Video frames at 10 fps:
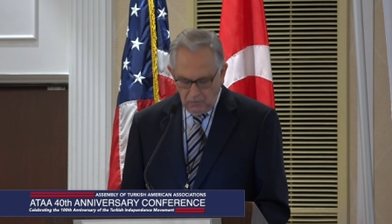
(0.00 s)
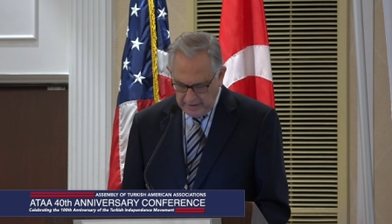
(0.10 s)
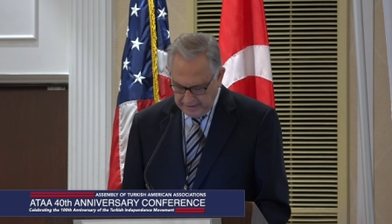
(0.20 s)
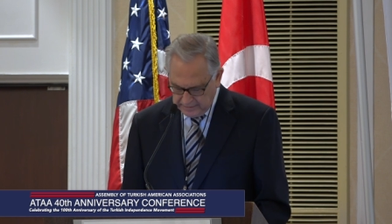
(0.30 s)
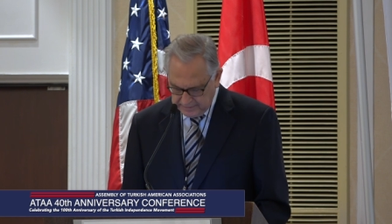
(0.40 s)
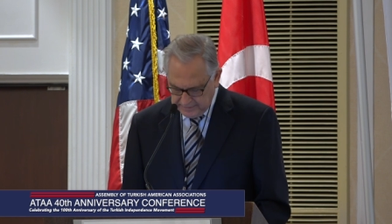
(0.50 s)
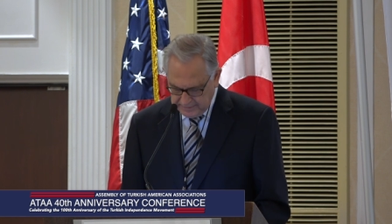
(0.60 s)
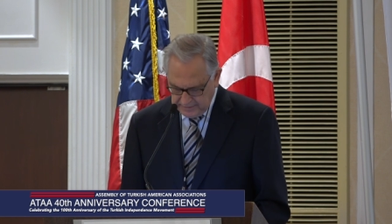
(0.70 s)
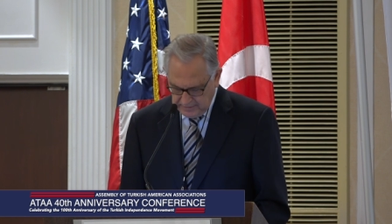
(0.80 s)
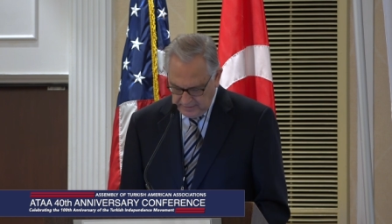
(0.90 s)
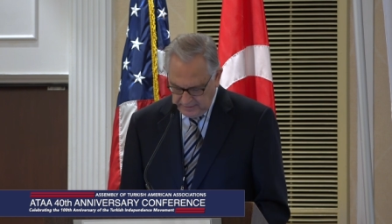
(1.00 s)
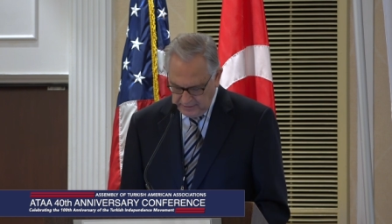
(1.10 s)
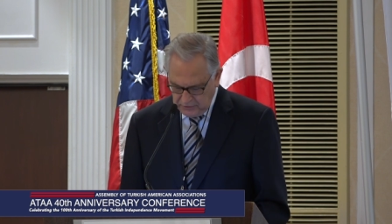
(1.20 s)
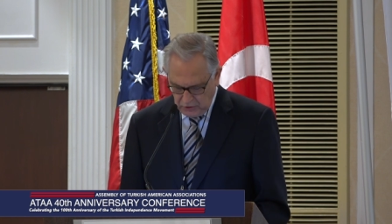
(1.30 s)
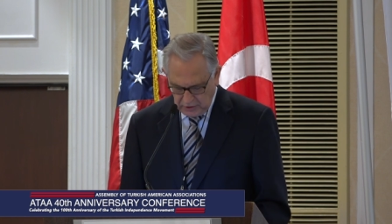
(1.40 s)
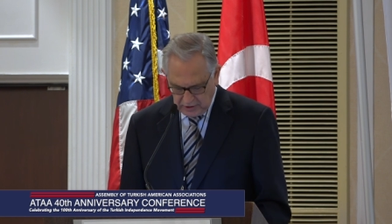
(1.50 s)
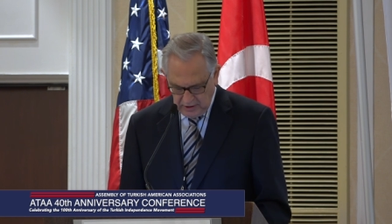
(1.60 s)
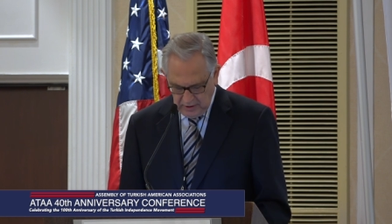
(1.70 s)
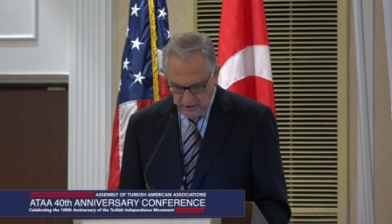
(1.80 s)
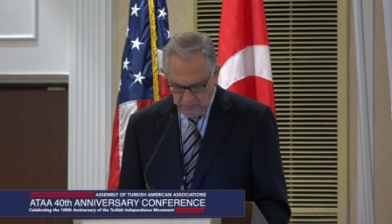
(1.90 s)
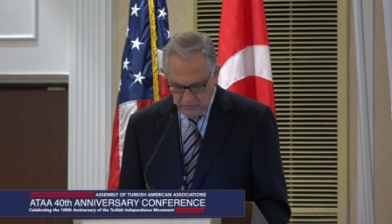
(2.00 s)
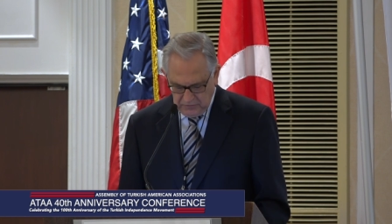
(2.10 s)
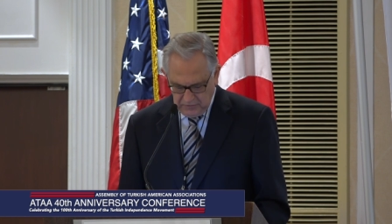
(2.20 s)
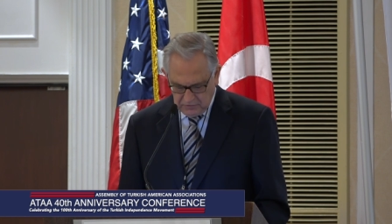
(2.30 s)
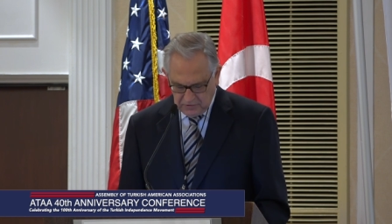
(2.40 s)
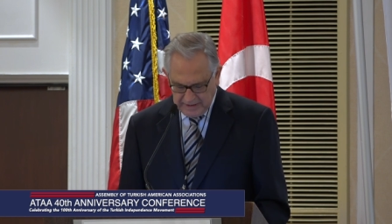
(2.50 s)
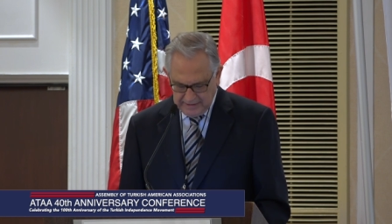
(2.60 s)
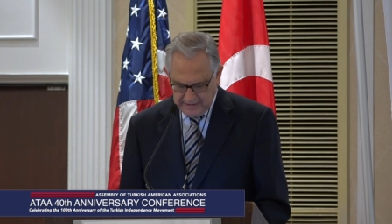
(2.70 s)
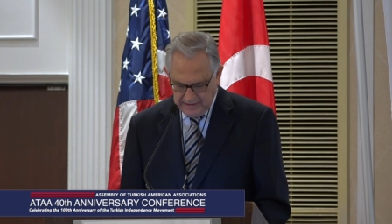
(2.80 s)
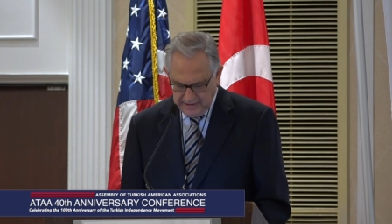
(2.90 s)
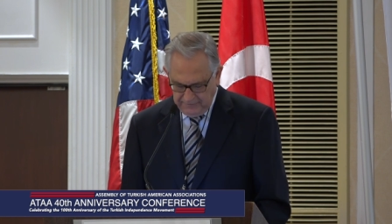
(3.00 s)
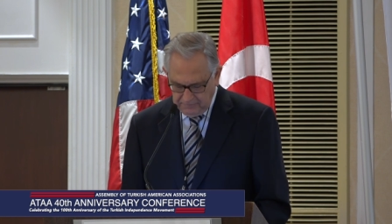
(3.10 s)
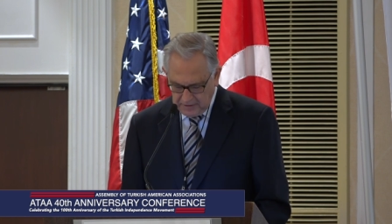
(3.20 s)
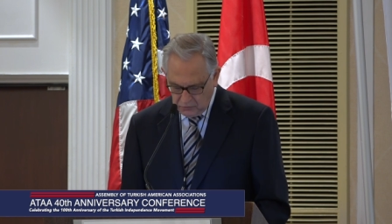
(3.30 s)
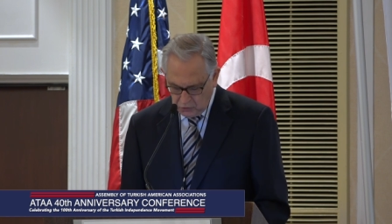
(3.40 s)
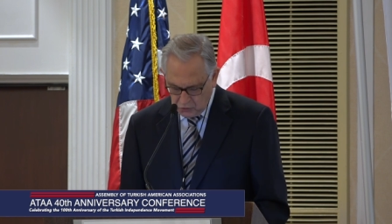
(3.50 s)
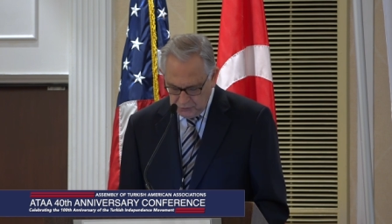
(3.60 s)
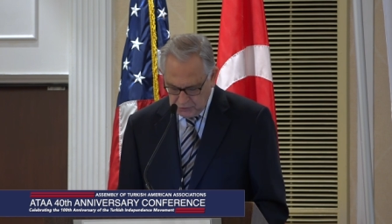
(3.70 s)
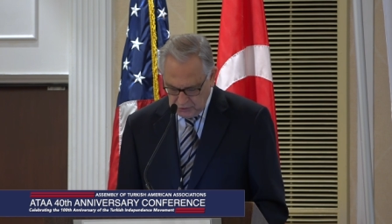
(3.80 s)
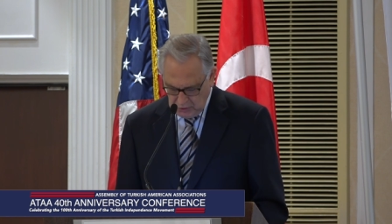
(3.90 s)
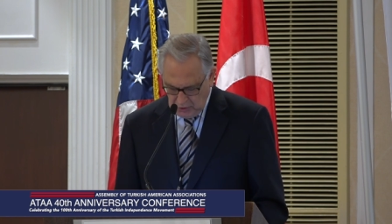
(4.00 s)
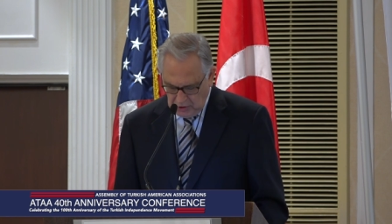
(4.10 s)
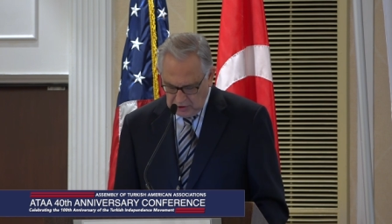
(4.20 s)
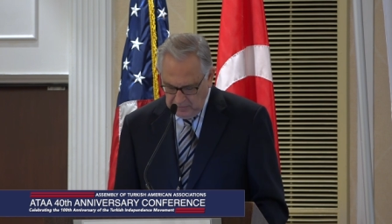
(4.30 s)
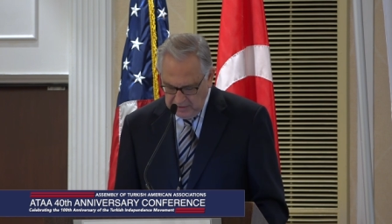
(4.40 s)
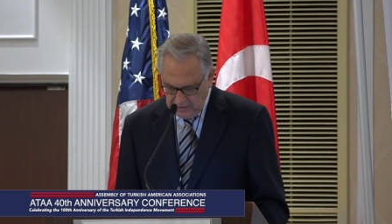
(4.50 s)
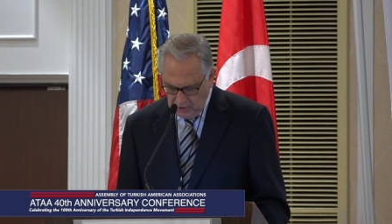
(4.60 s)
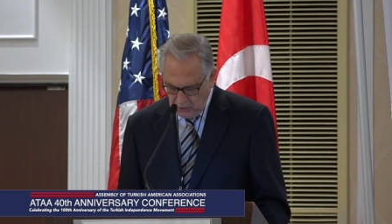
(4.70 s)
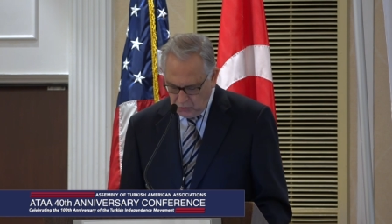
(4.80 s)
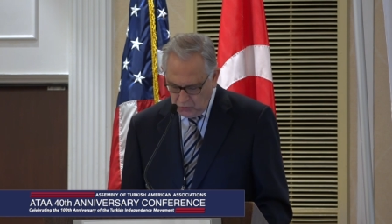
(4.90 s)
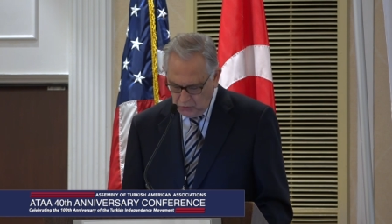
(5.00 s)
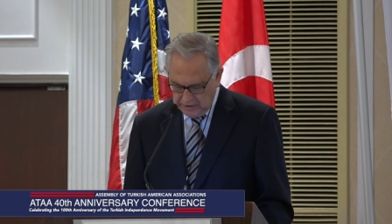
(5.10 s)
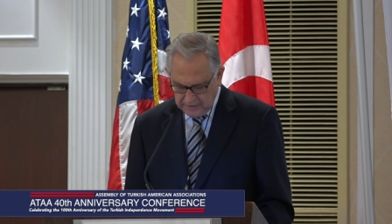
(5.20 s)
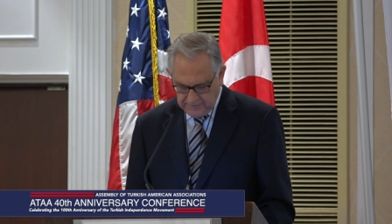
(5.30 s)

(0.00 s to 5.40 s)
violence in Turkey between right and left-wing groups, the military coup that